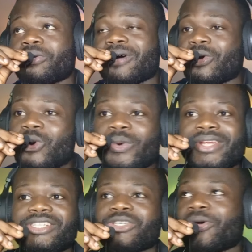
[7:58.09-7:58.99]
Some are cool
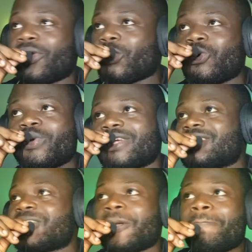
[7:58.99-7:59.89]
with it, some are not cool with it,